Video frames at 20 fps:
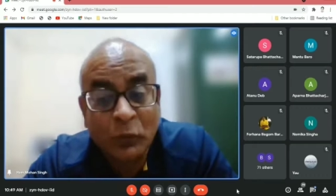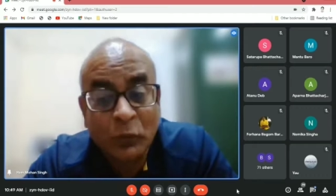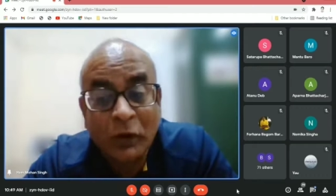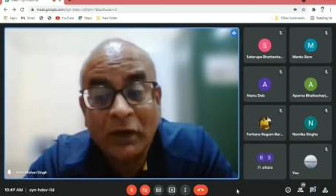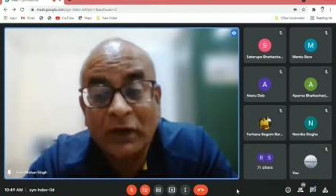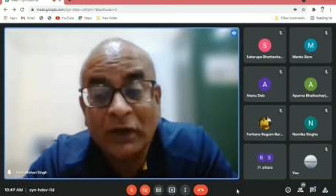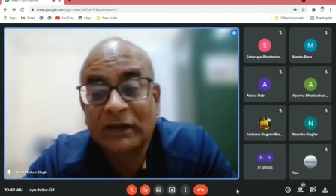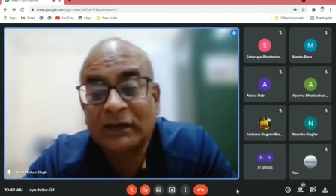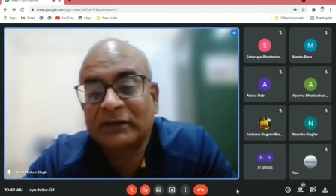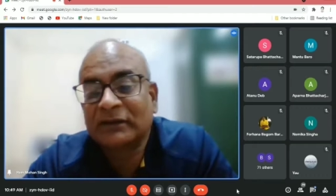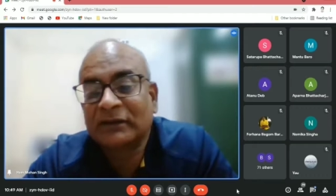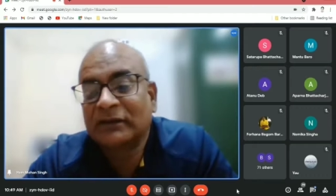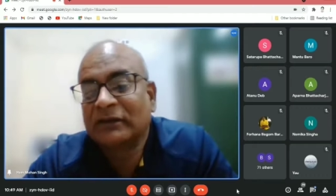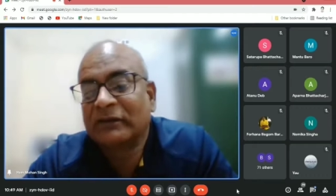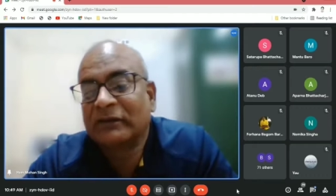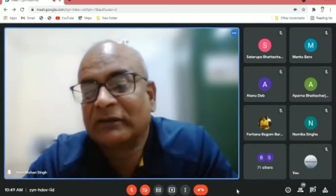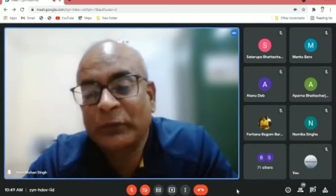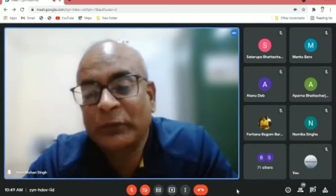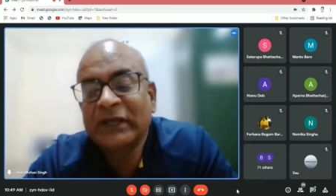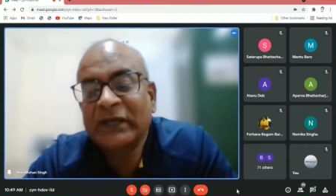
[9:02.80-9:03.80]
what
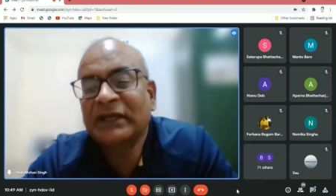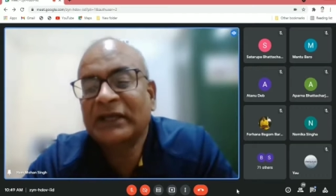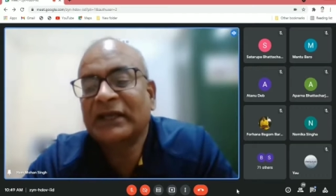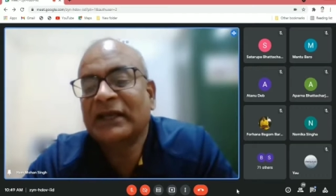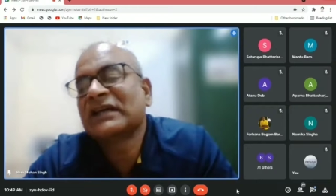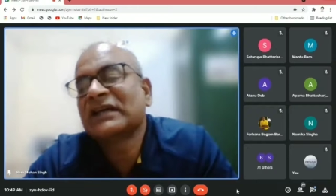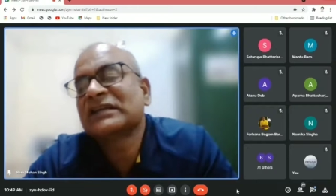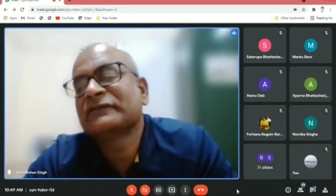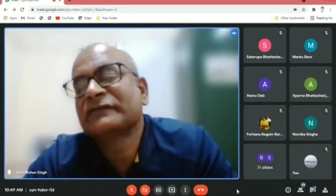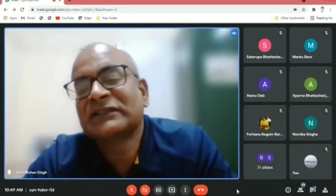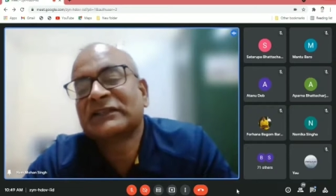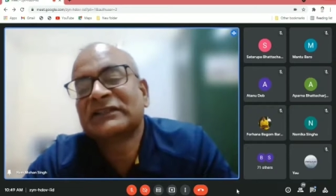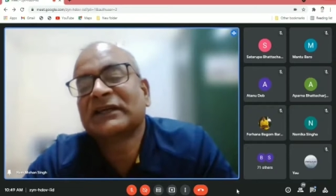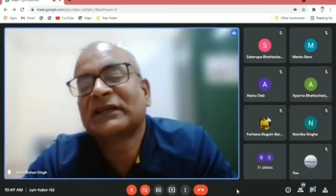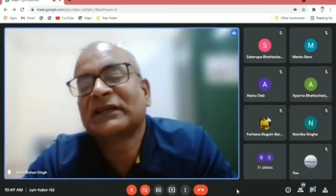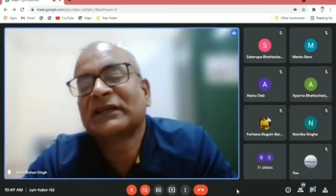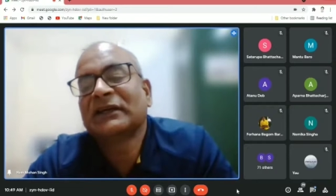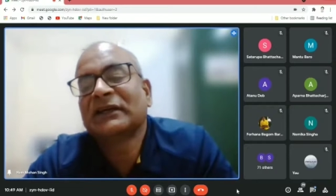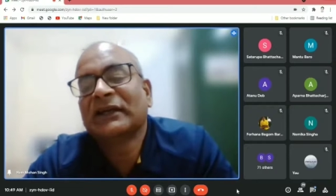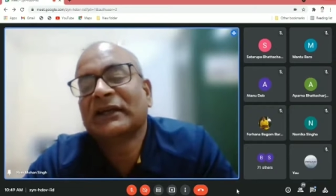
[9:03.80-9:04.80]
we as
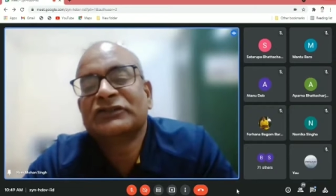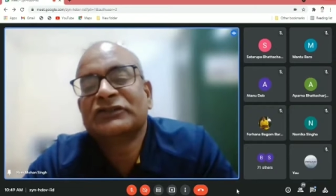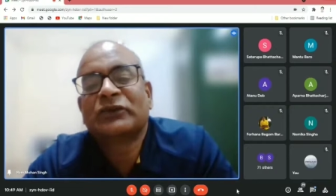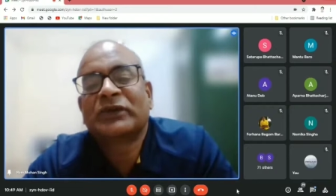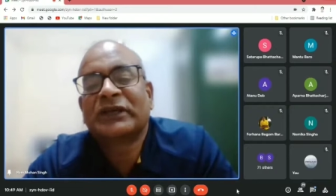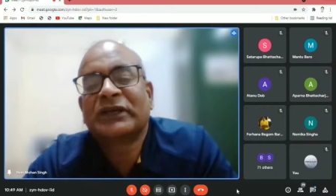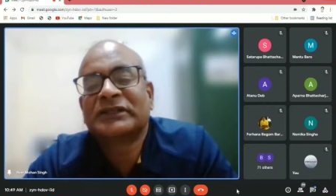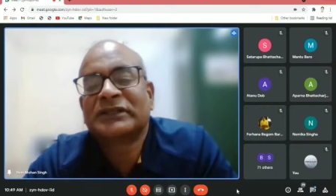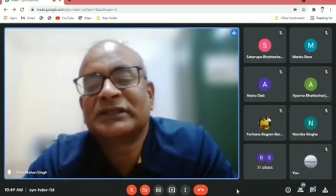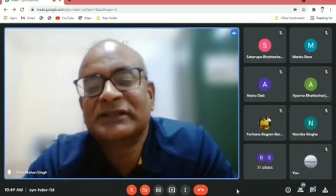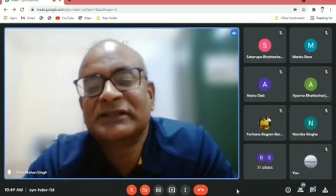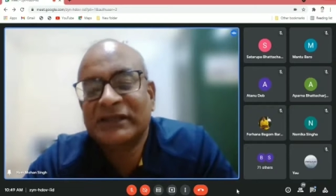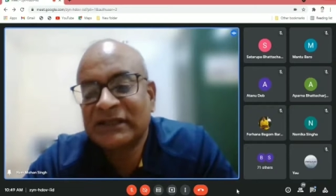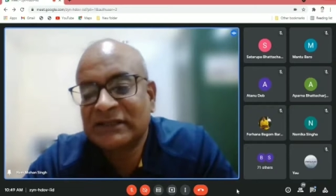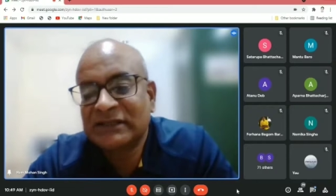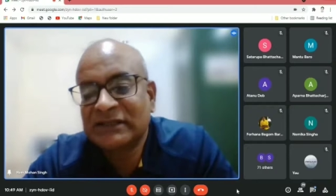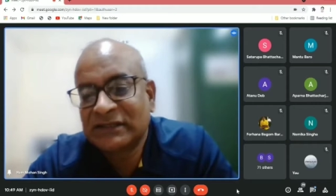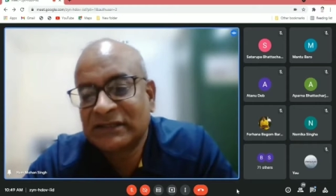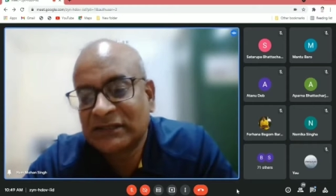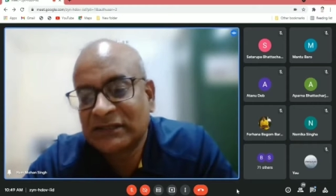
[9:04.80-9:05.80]
physical education
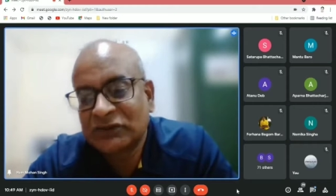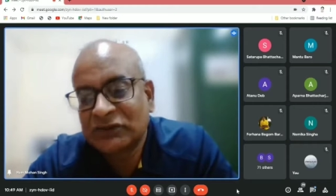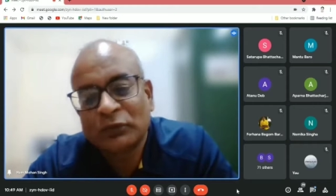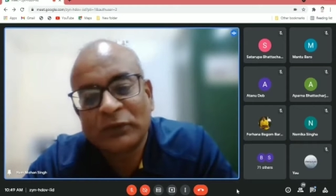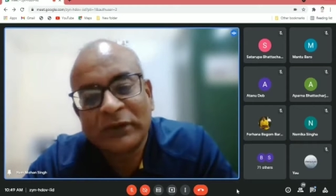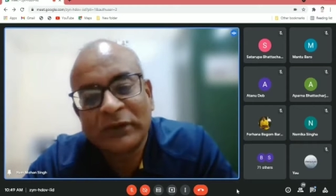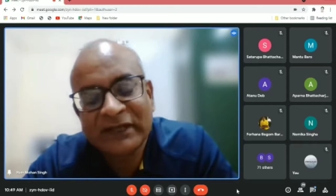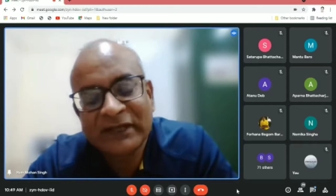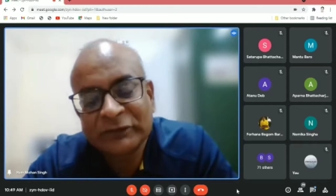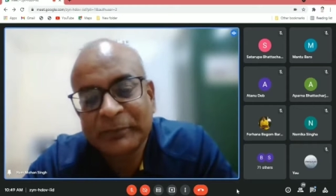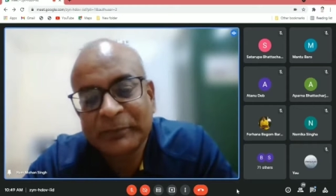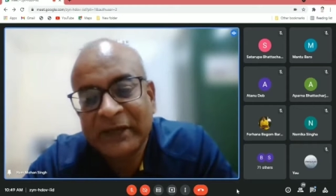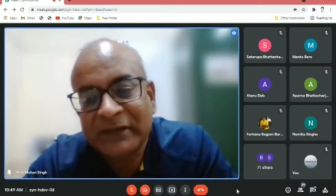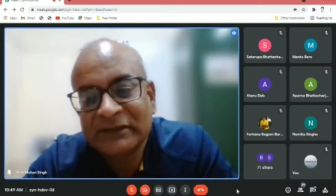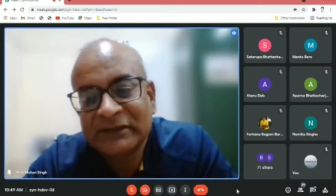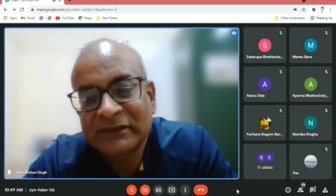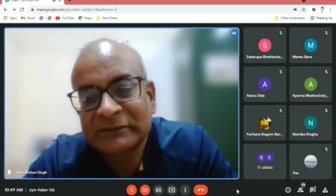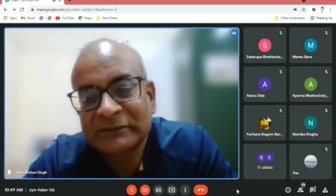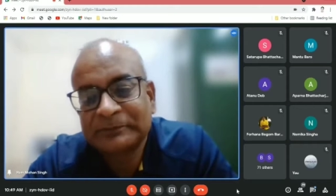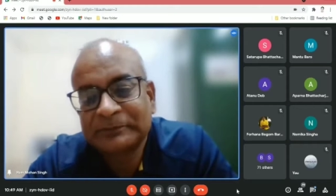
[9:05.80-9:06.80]
teachers would
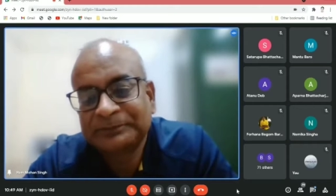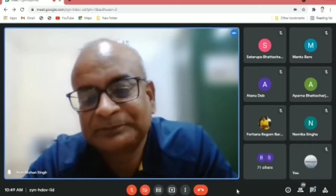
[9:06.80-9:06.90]
expect